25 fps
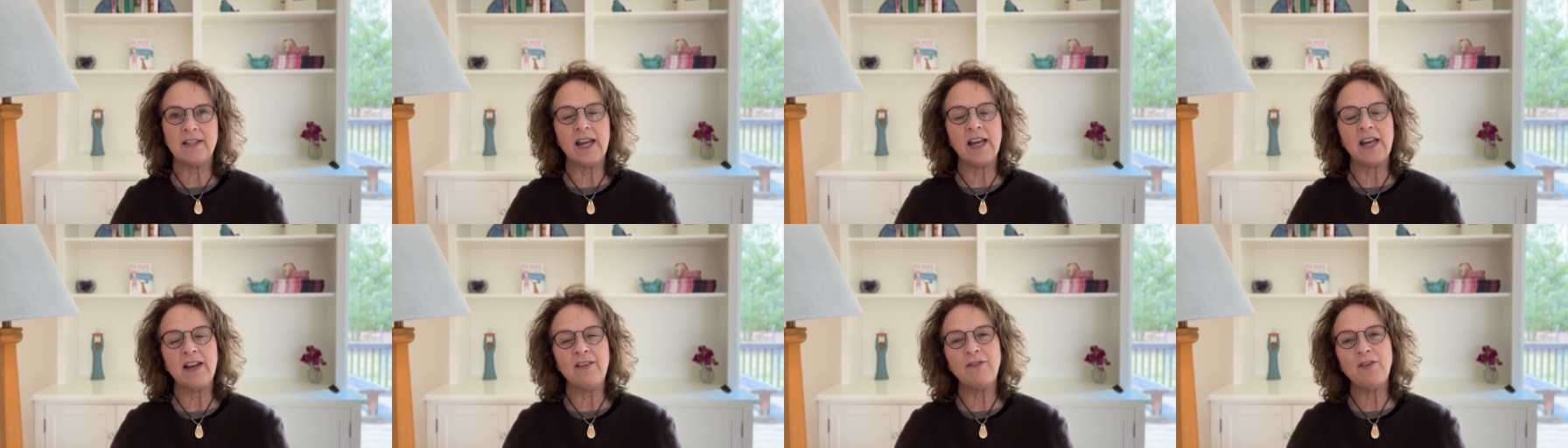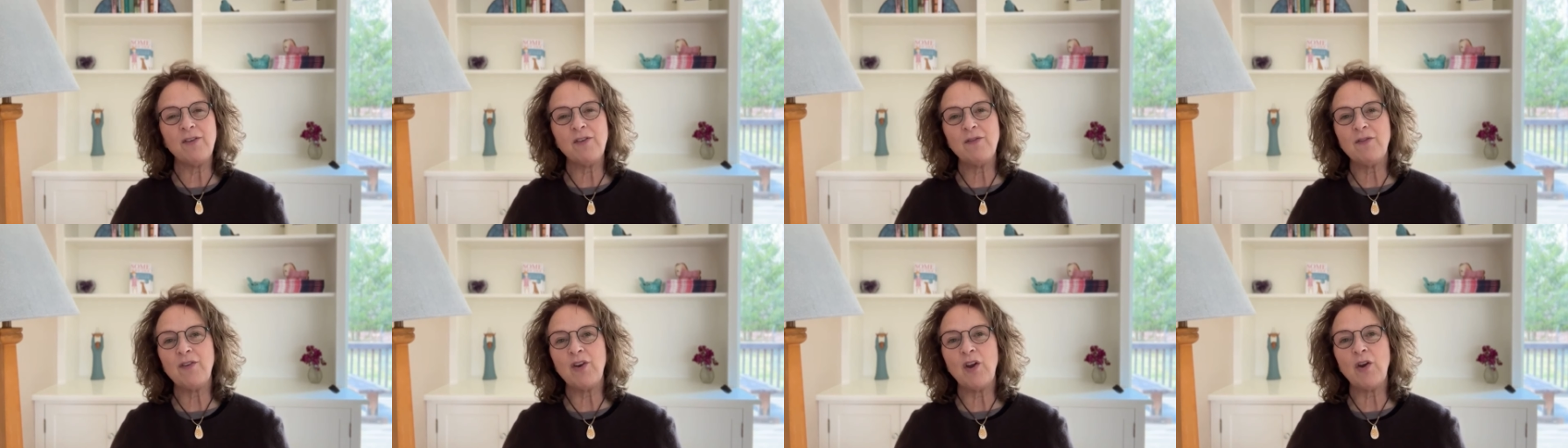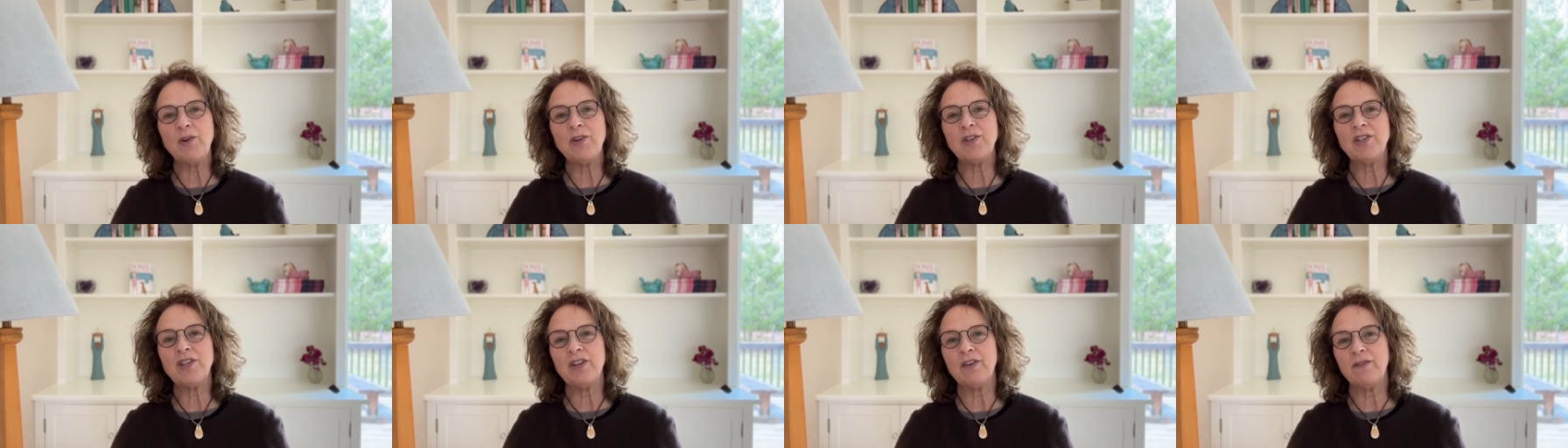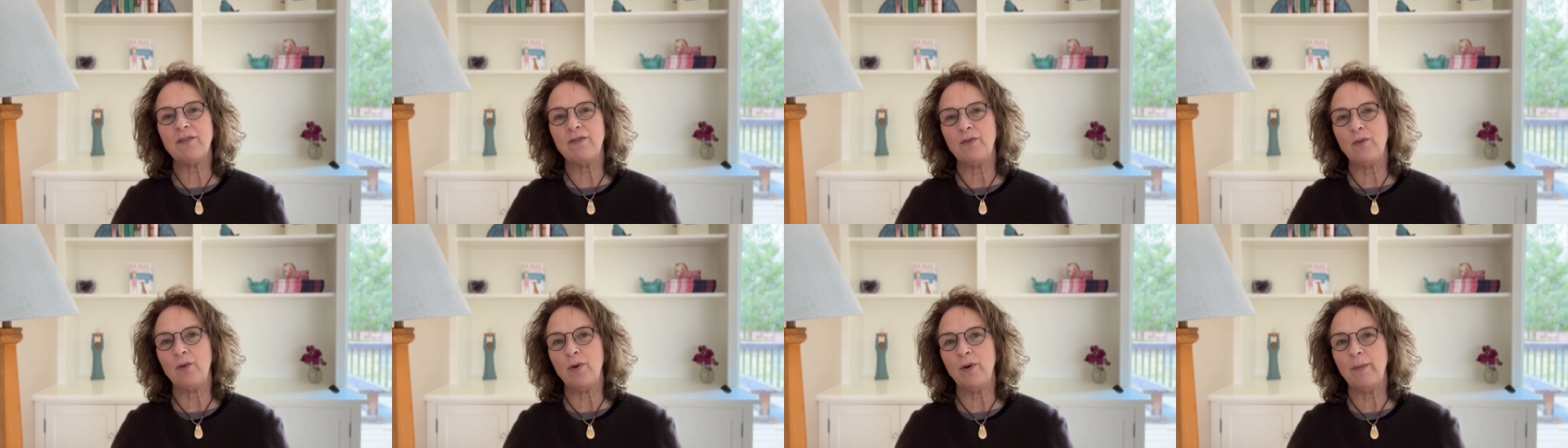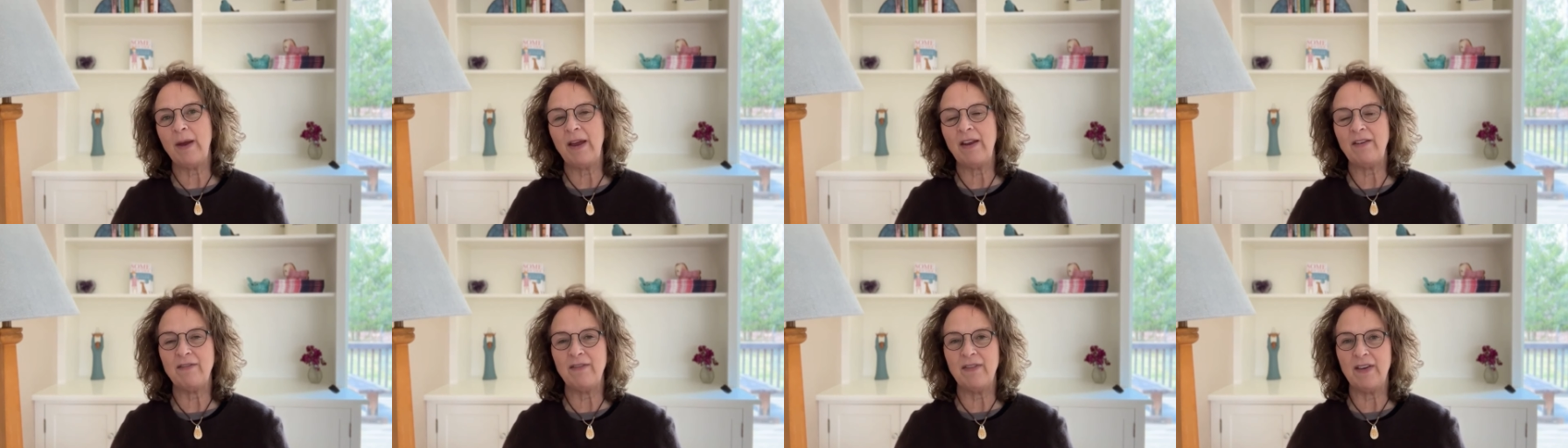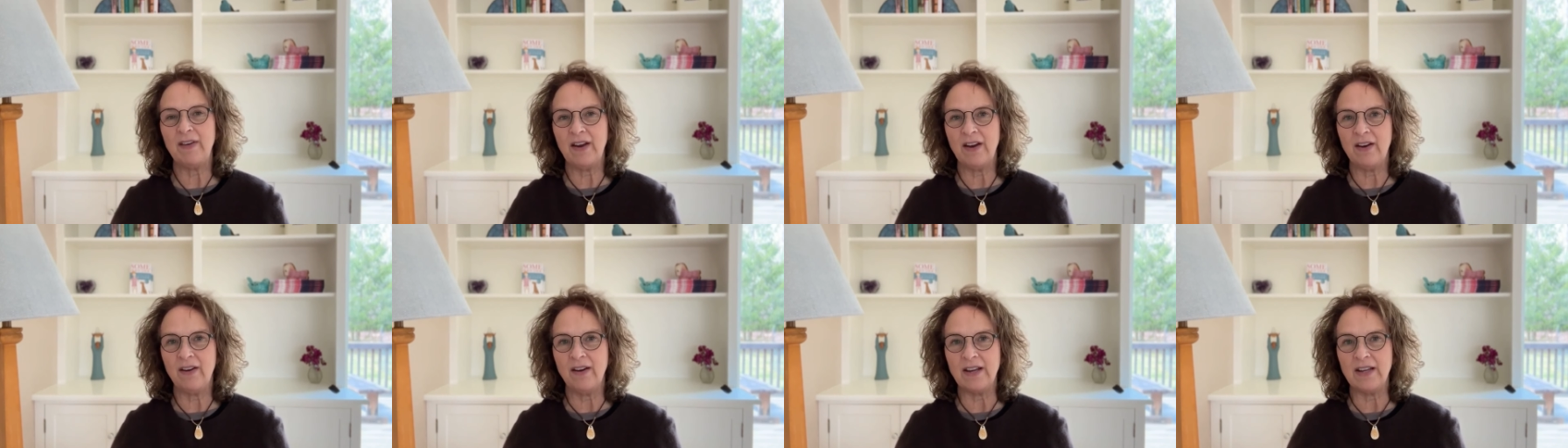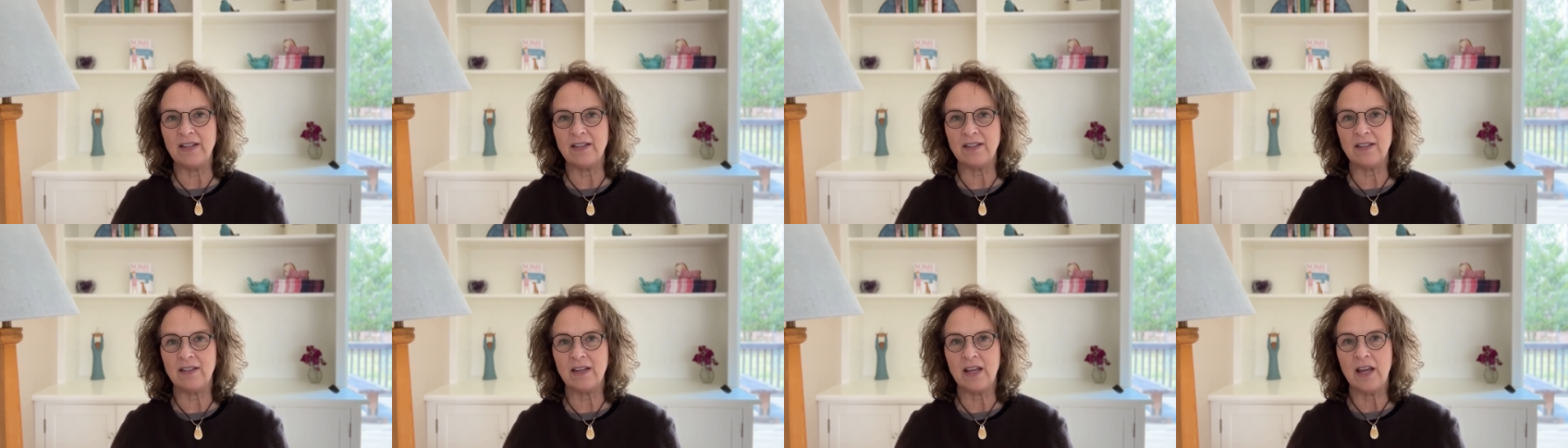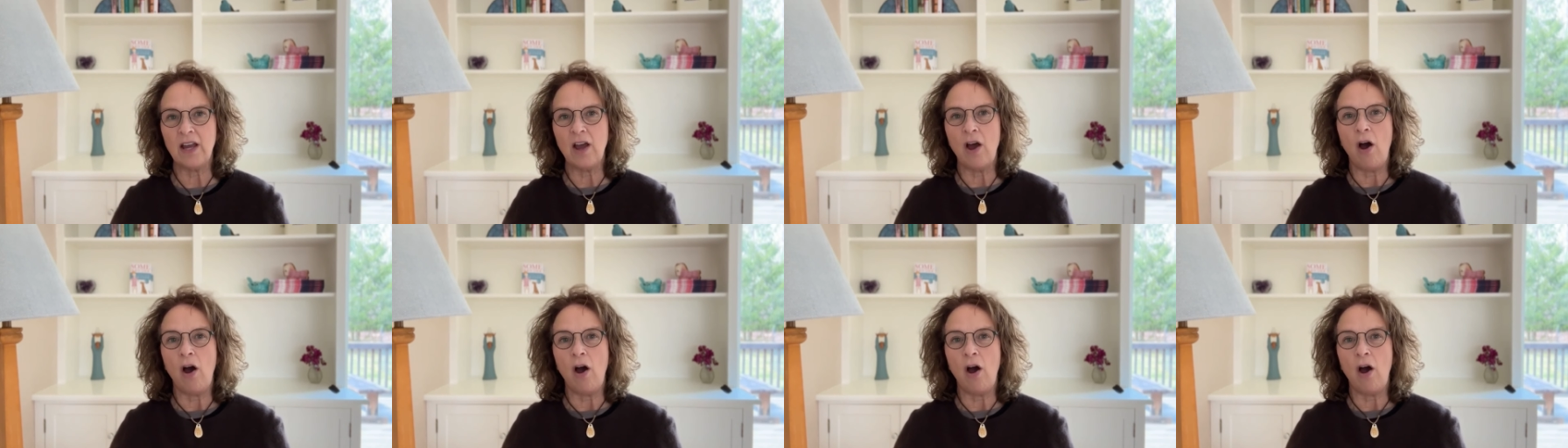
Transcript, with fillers: And if you've noticed, the format varies.